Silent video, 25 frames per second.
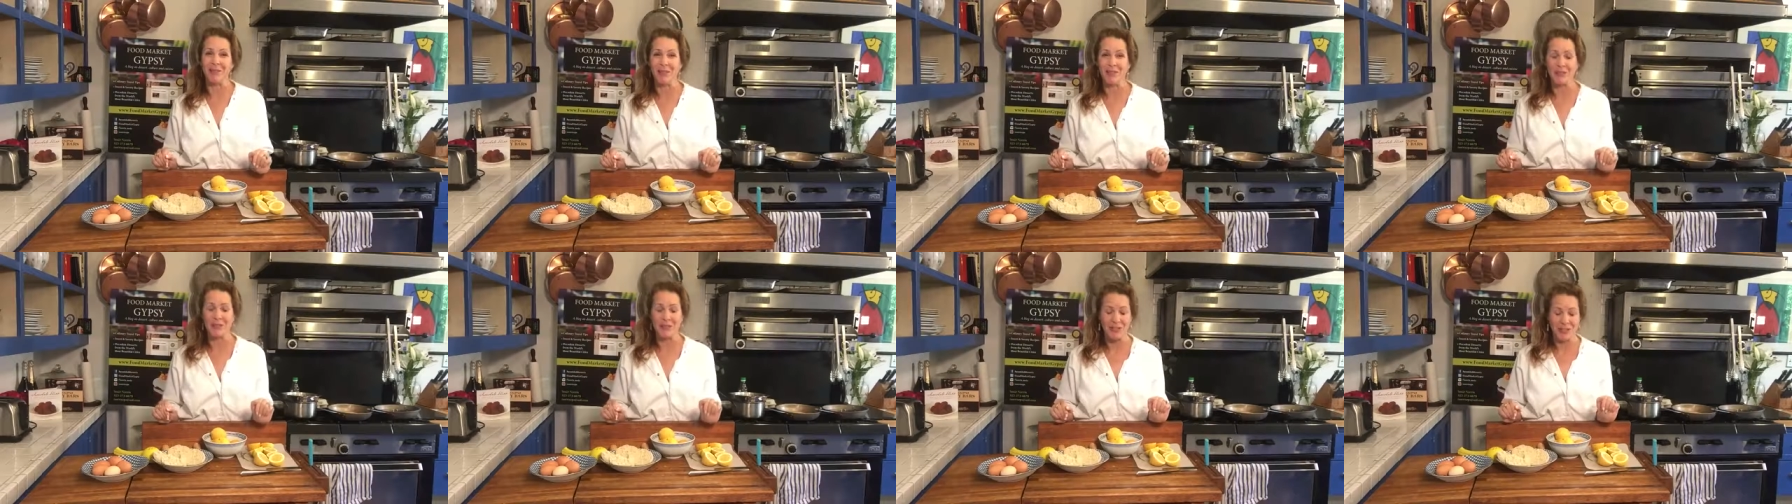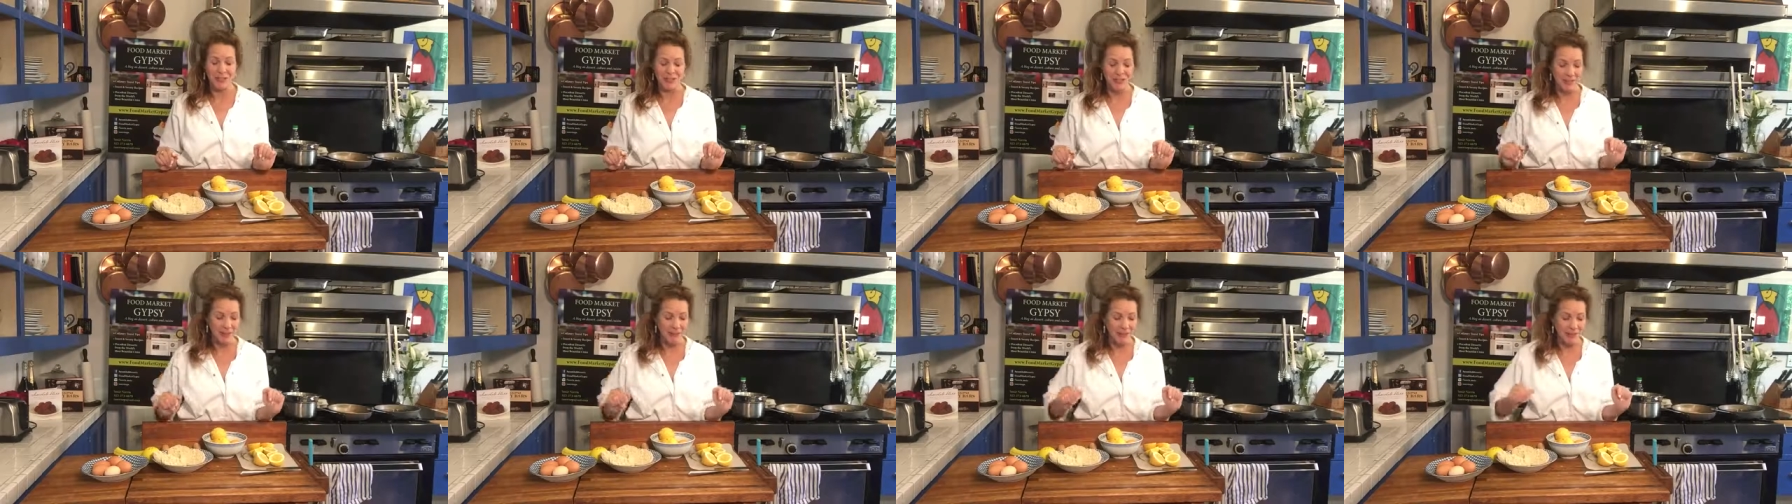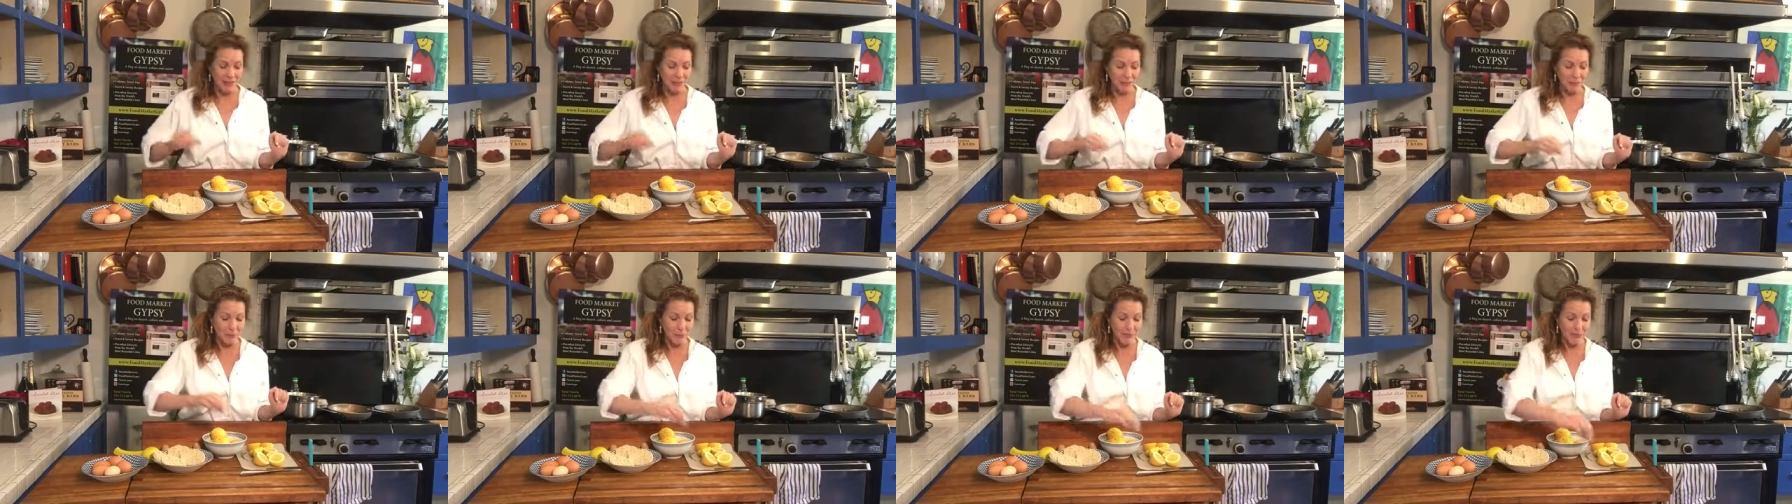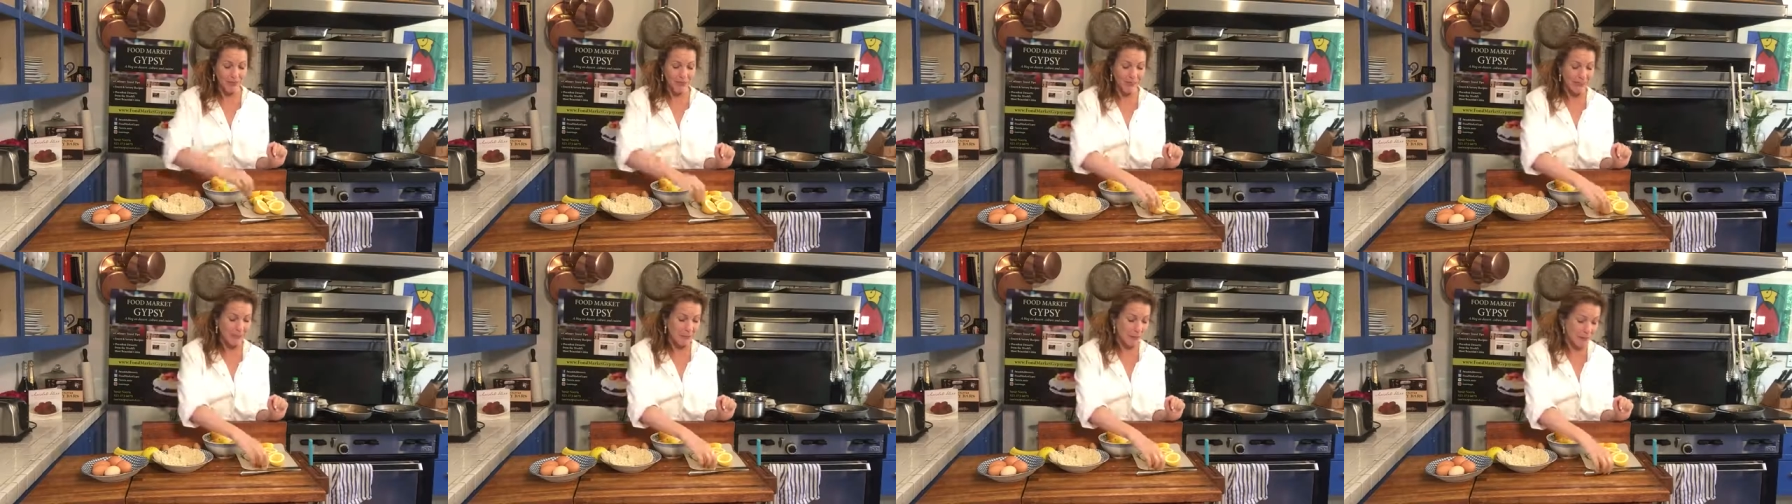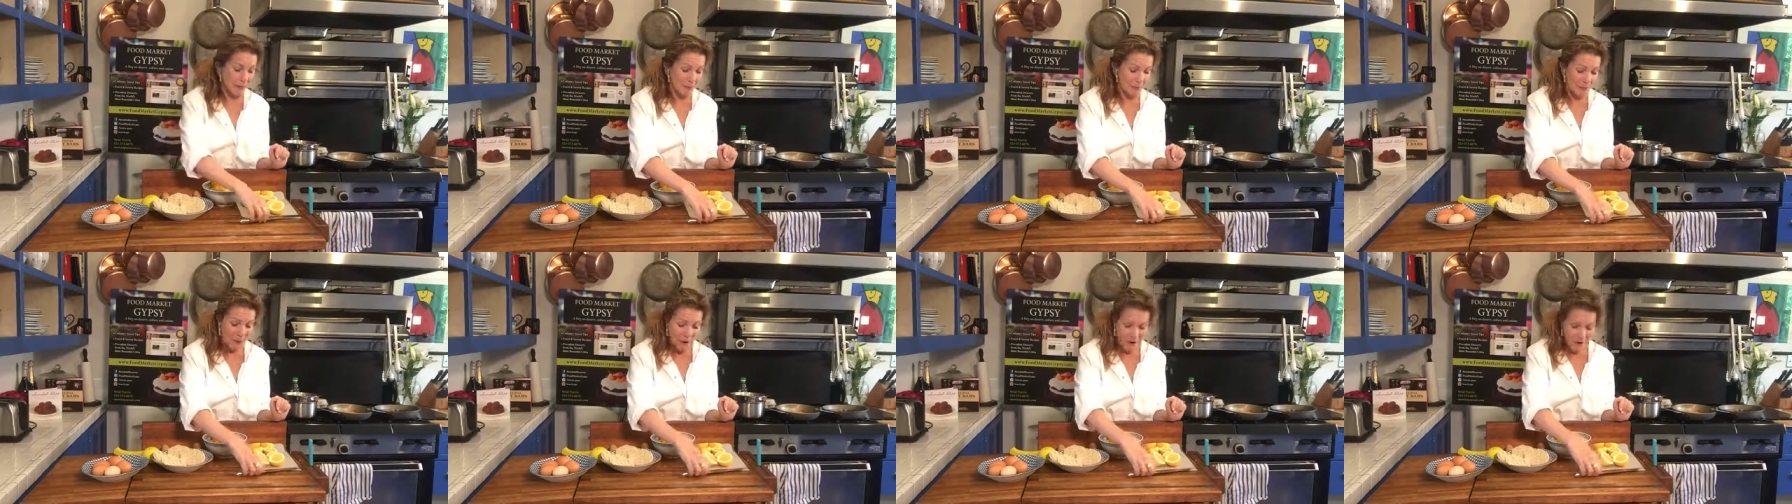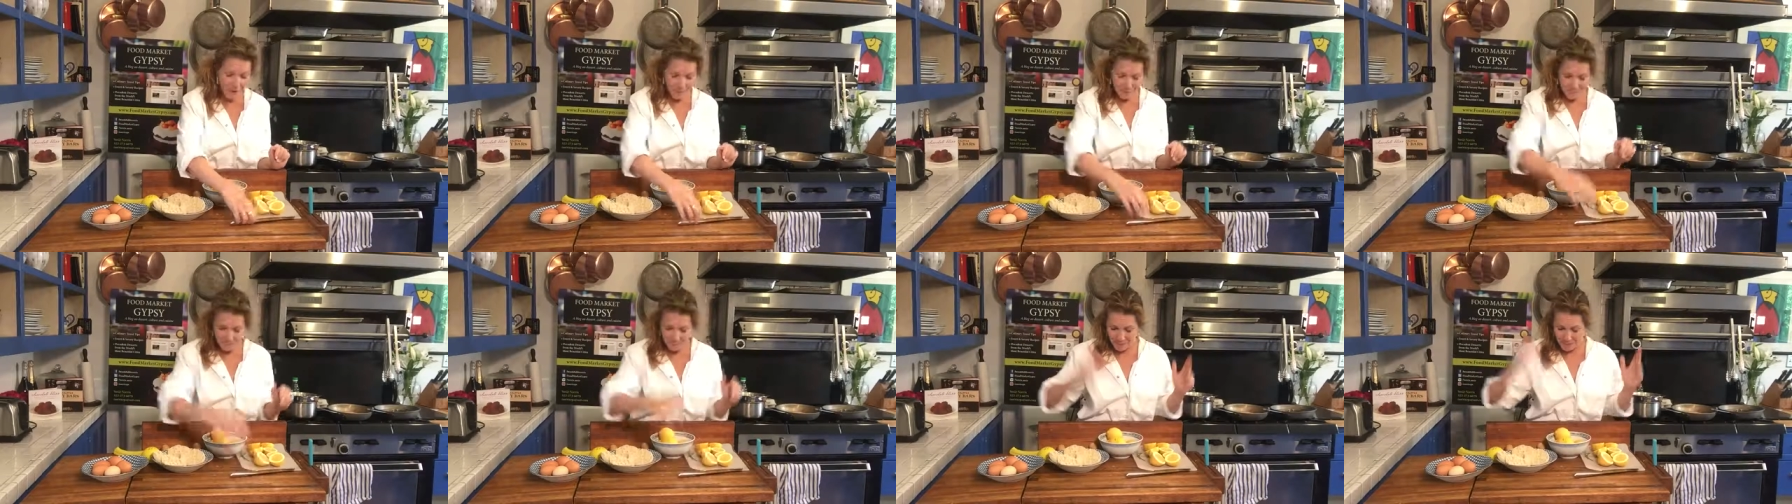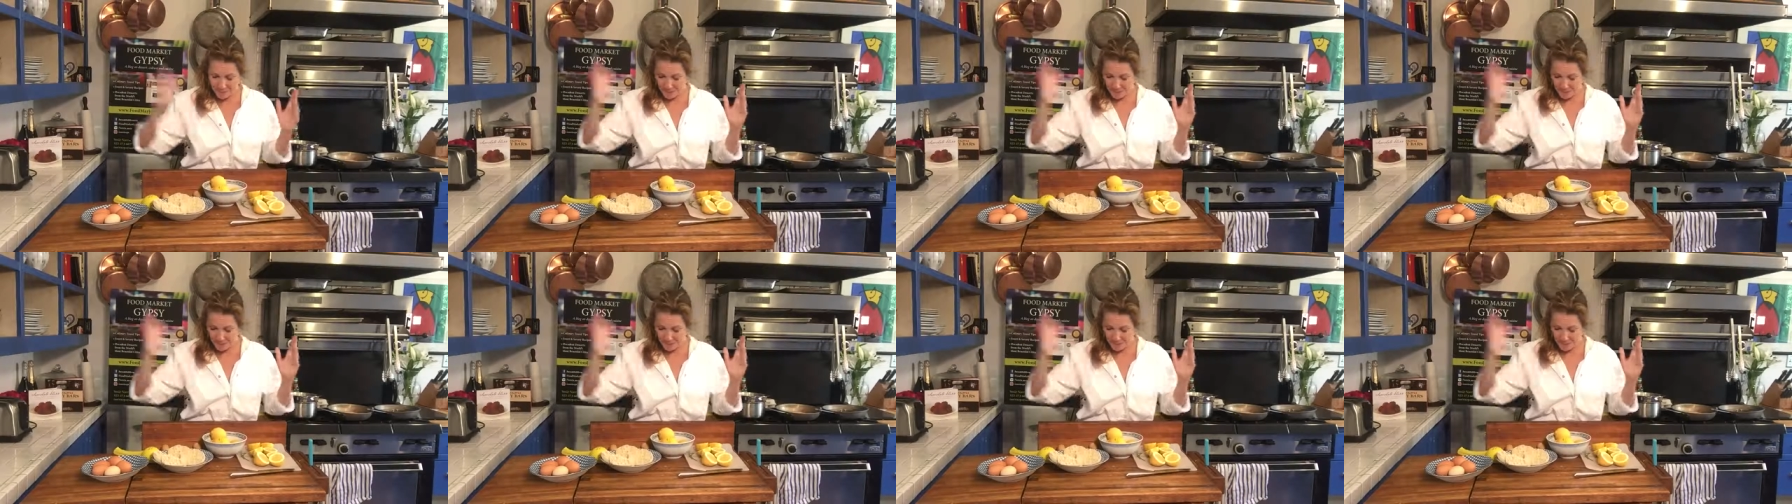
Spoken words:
be interested in some Eggs Benedict. Am I wrong?